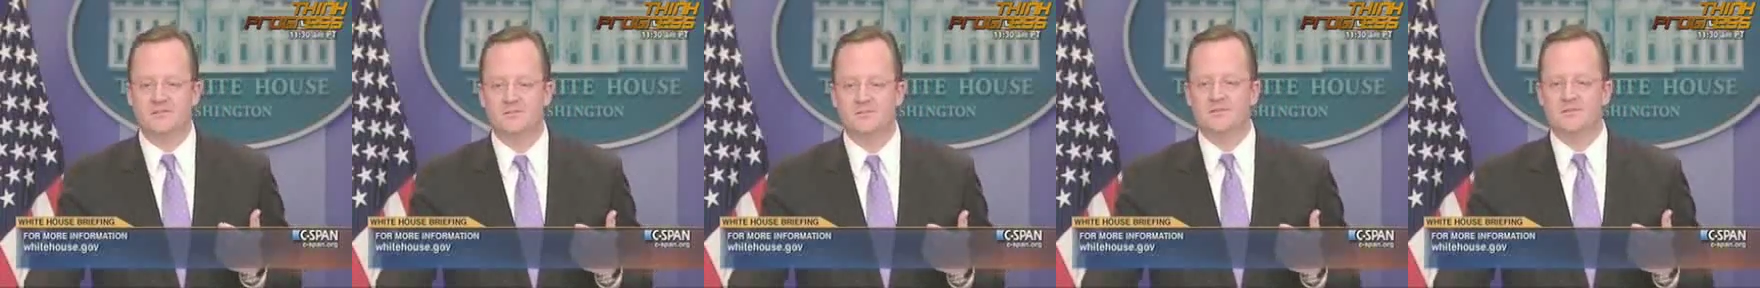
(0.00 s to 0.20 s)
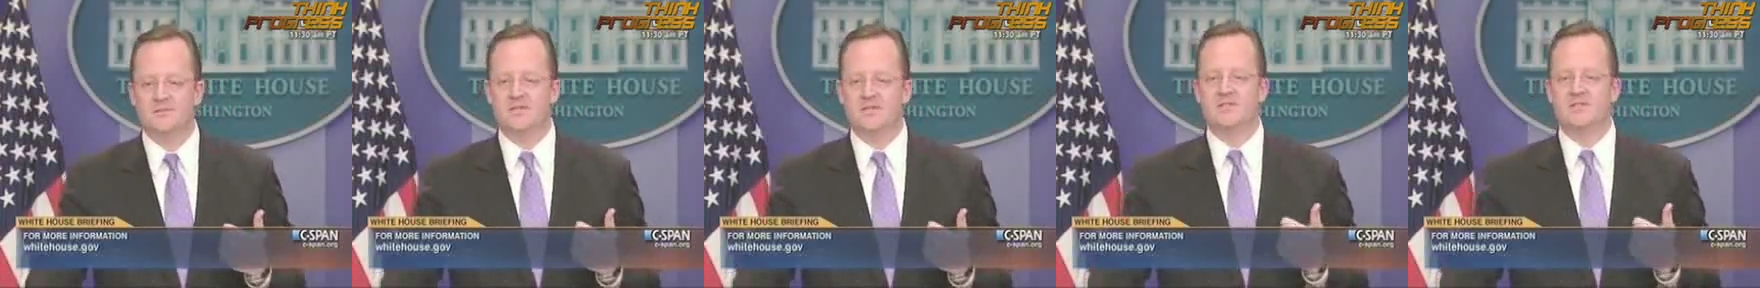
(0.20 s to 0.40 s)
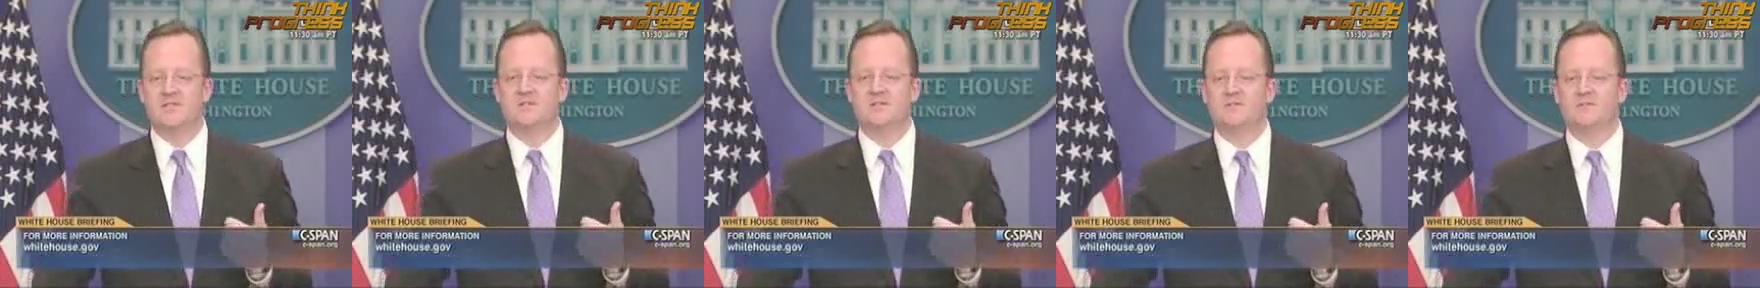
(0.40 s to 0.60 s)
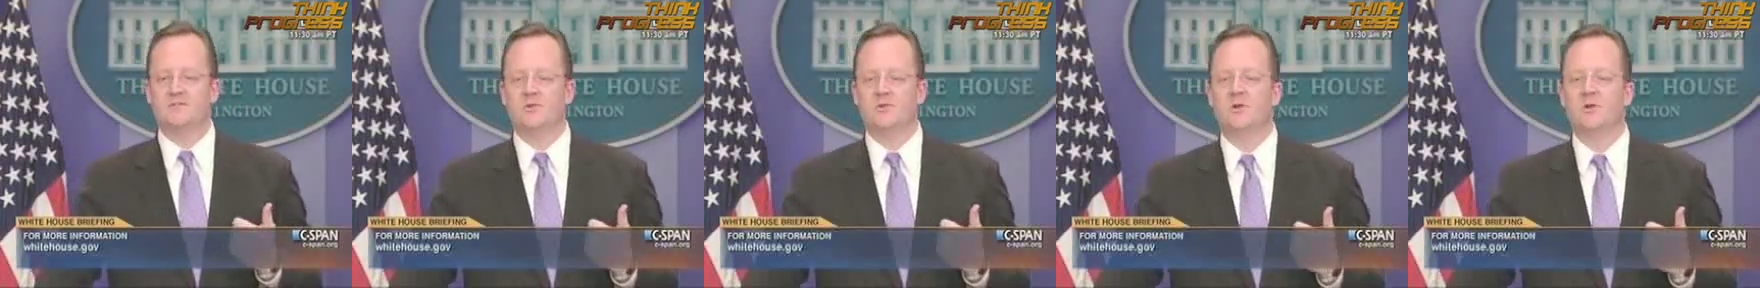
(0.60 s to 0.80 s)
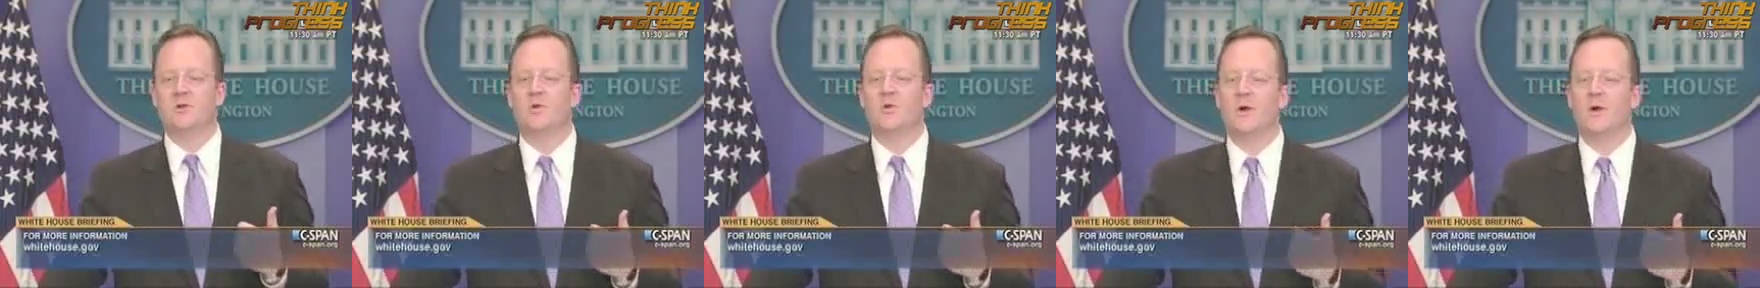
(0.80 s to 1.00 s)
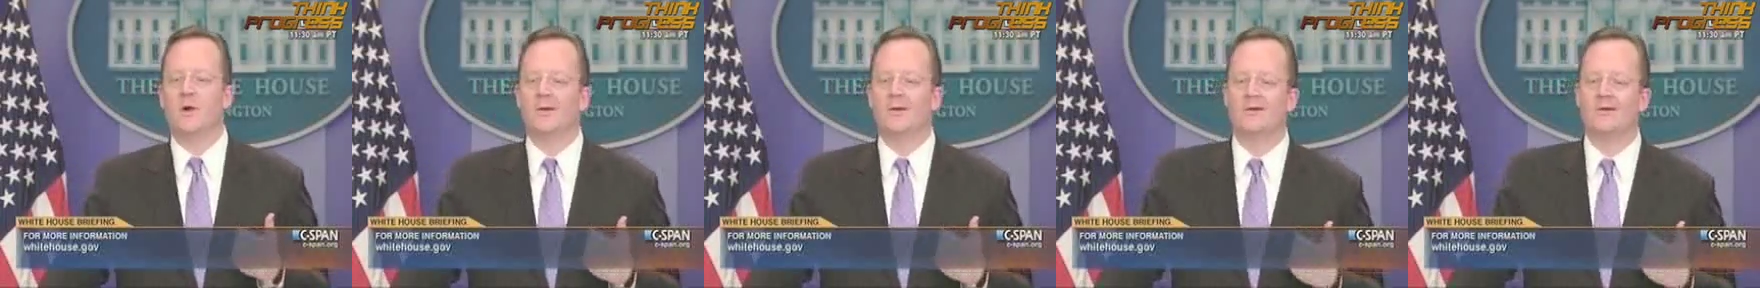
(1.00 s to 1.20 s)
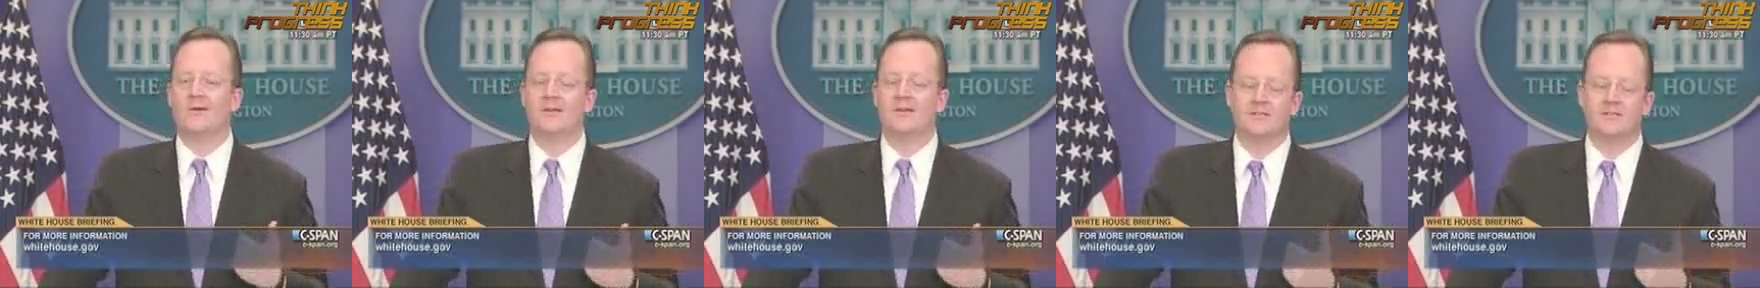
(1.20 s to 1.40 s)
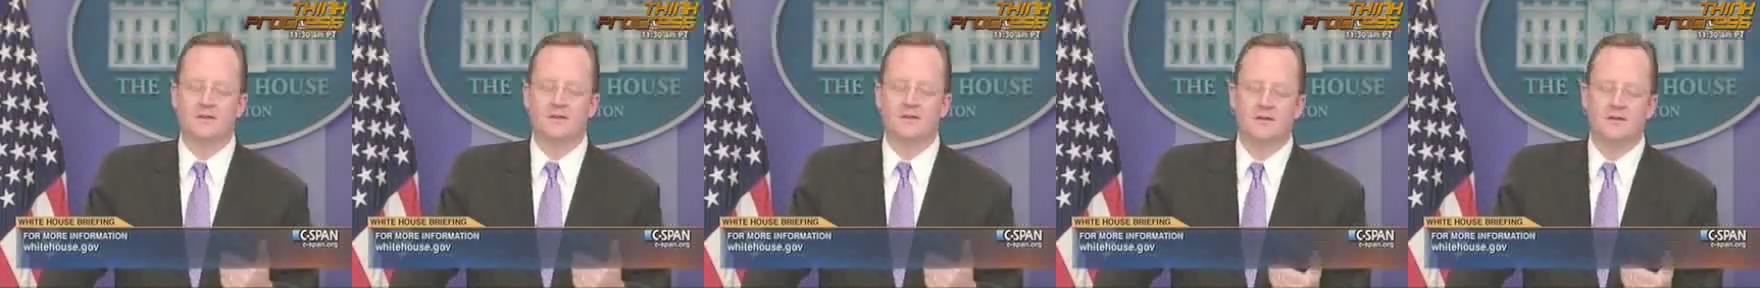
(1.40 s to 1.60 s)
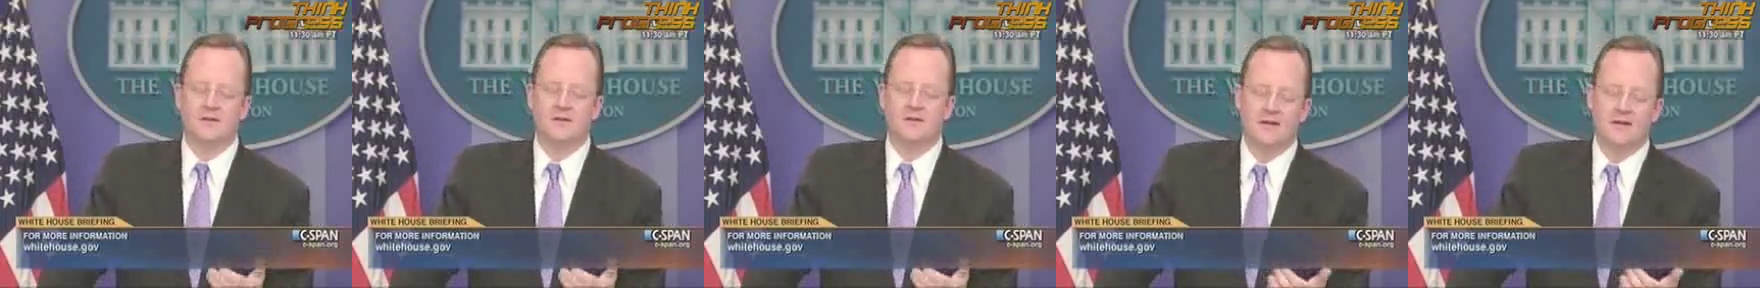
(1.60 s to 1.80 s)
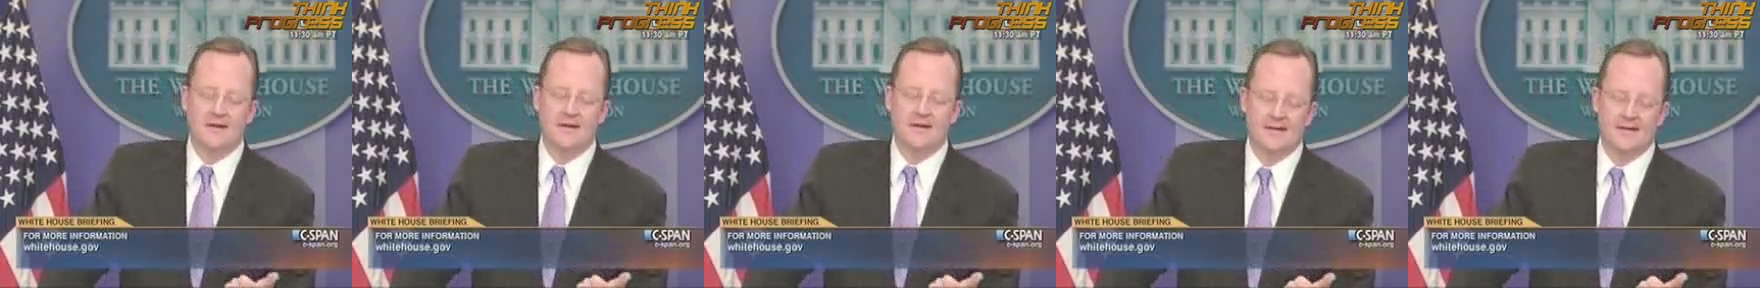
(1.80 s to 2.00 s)
position of doing away with
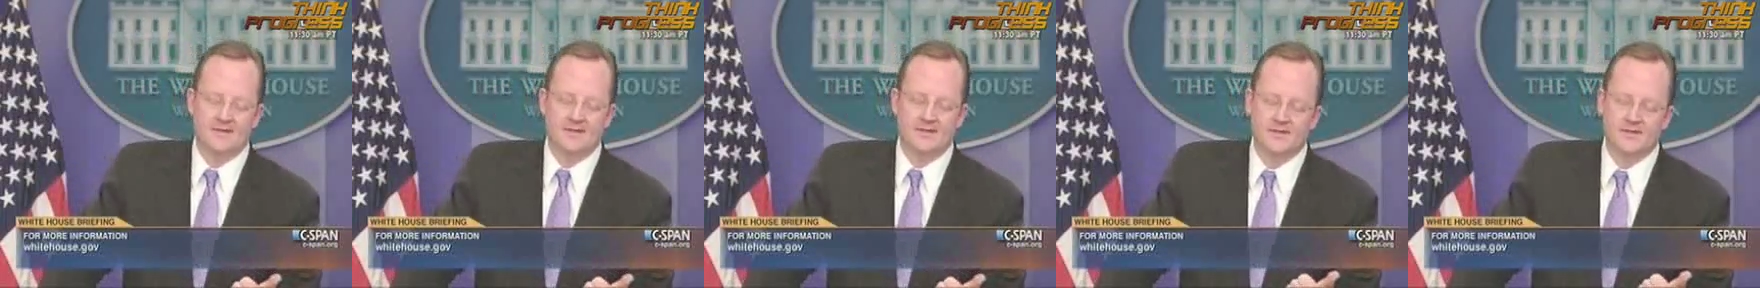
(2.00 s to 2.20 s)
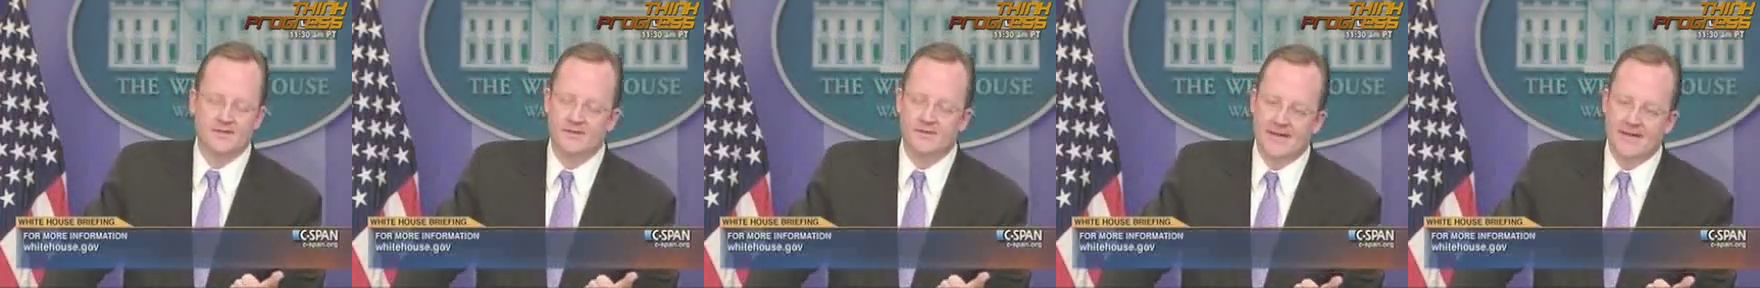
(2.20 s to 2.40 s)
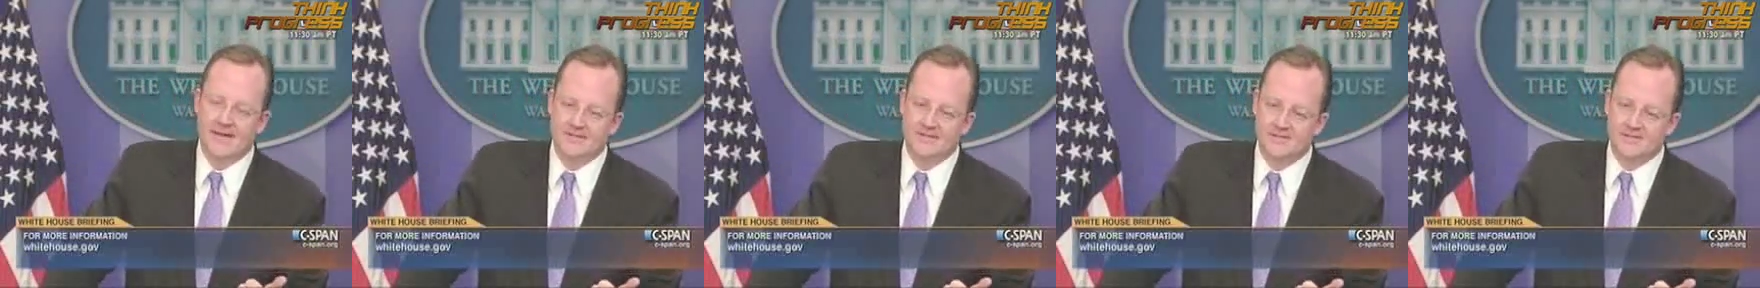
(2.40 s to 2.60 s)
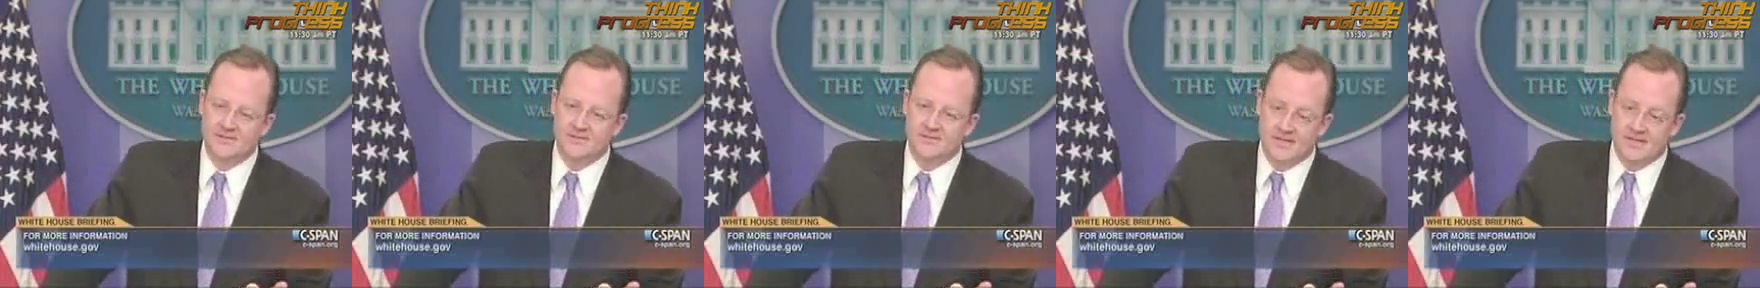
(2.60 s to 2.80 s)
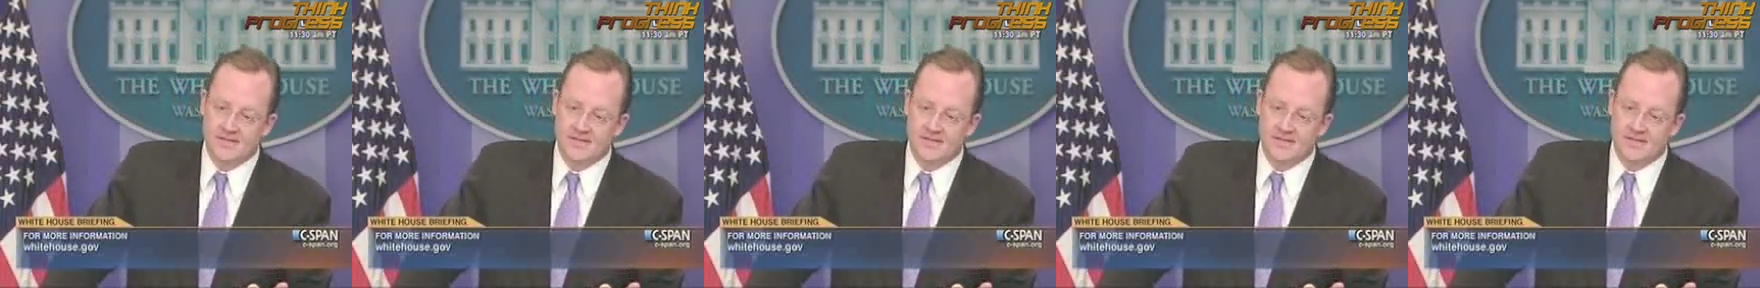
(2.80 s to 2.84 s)
Don't Ask, Don't